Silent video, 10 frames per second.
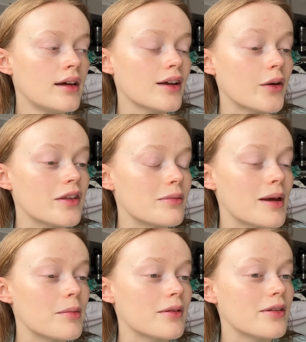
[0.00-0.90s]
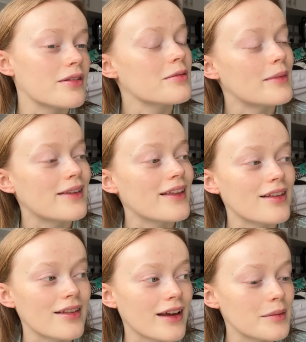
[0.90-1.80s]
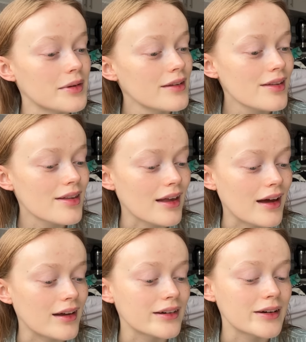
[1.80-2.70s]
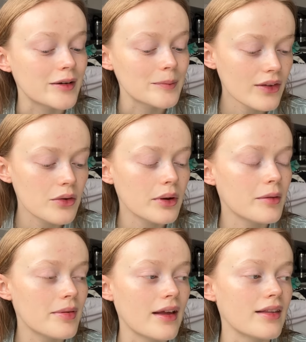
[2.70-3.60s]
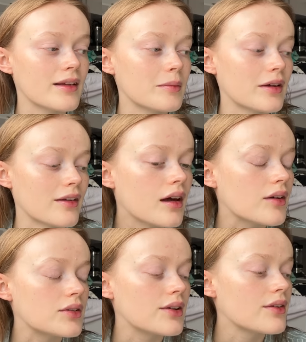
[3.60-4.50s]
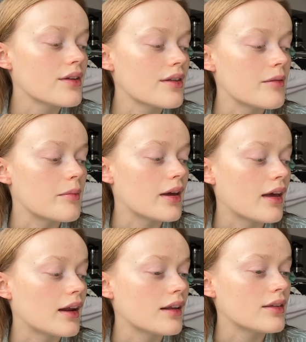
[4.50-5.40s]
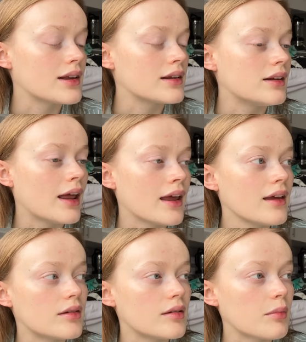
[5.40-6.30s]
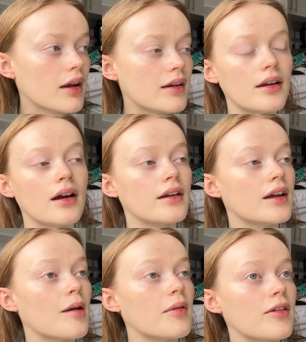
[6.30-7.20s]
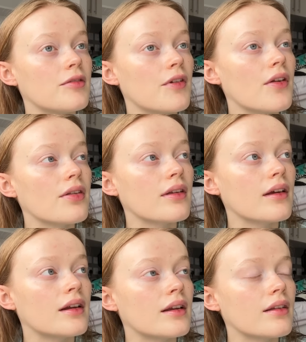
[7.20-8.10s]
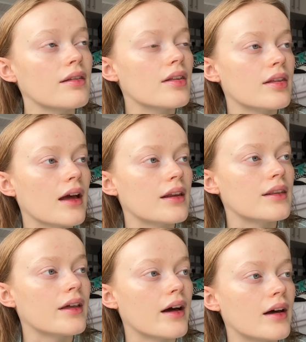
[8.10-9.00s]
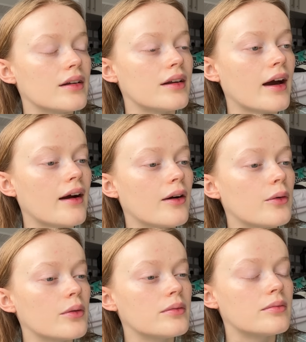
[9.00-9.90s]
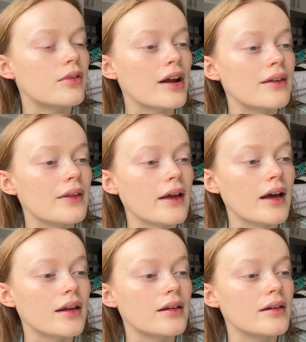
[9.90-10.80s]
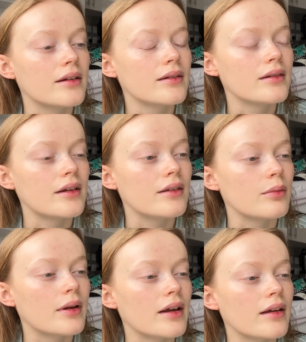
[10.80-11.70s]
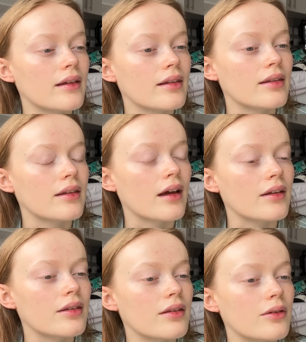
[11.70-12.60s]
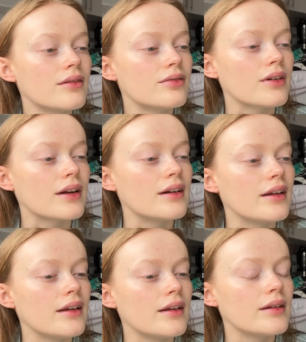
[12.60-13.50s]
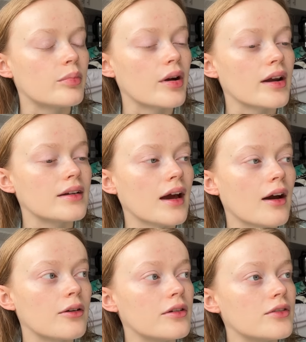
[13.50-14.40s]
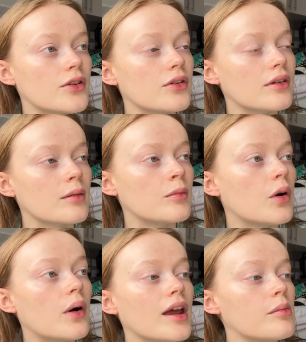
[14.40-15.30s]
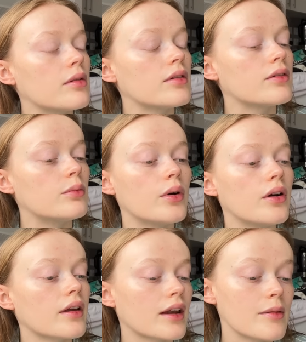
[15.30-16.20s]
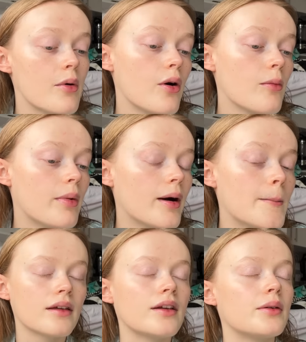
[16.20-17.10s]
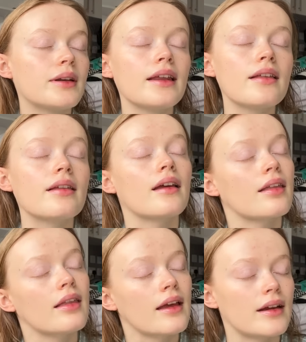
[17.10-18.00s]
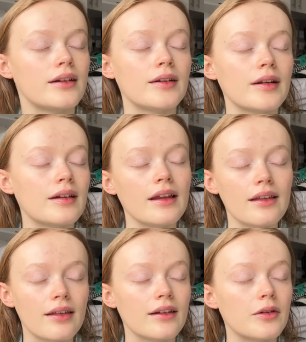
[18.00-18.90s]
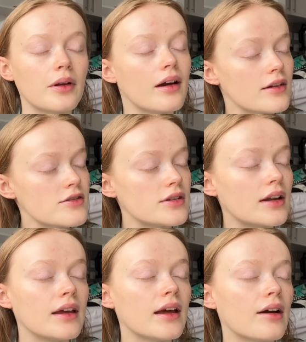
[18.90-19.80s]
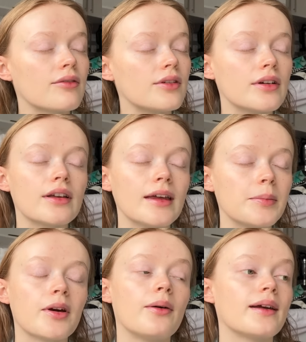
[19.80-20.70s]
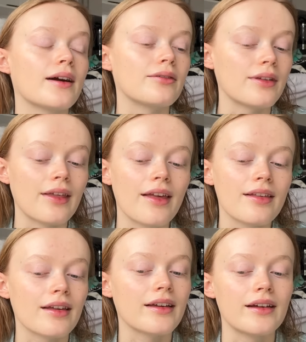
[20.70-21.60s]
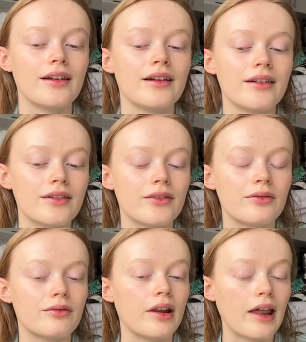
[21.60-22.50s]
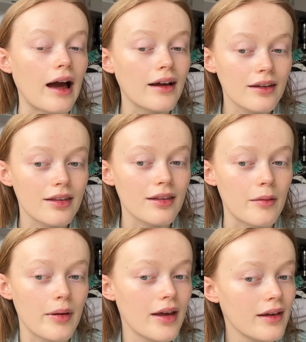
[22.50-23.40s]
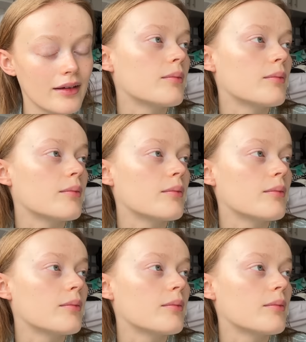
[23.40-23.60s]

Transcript: going to be able to submit these assignments, and it's quite upsetting because I've never submitted anything late in my entire time at university, and it's sad that now, right at the end, is when I start to finally break down and just I'm not able to work anymore. But you know, at least it is the end. At least I don't actually have to keep going after this. I can relax a bit.